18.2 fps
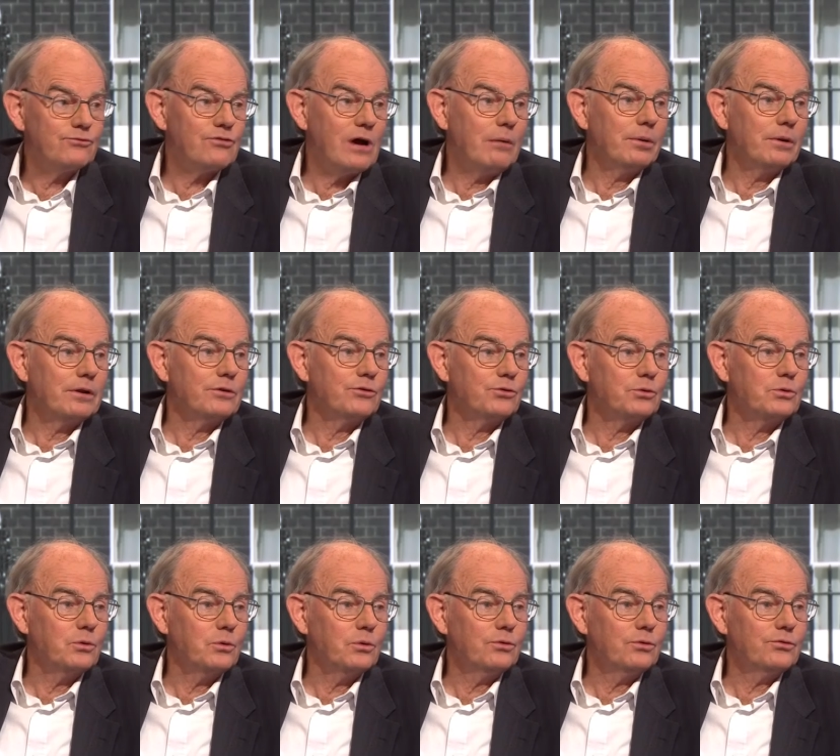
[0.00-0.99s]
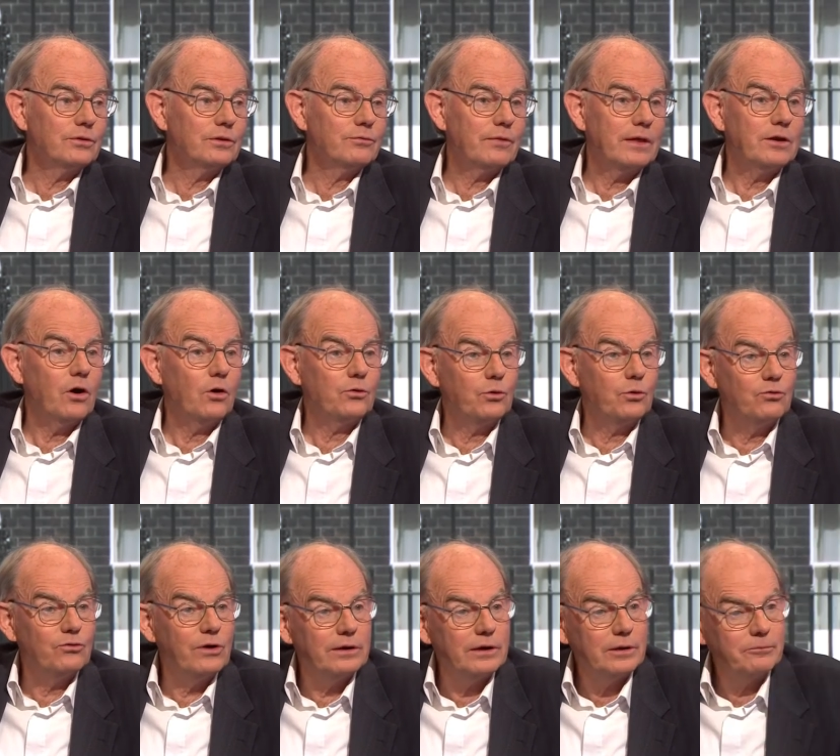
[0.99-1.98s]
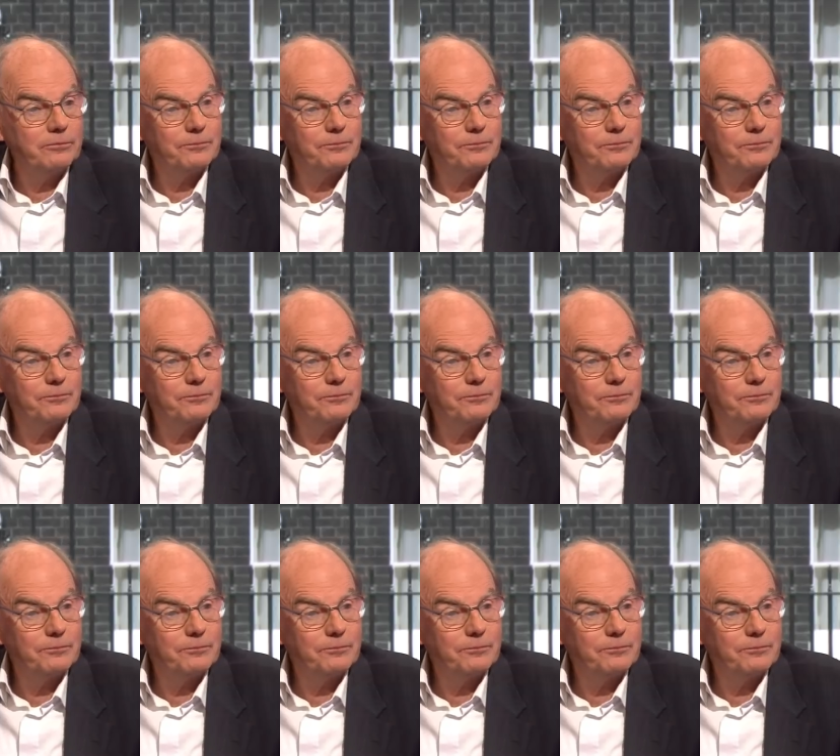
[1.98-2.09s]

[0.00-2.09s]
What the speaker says: trouble in due course, if they're not already.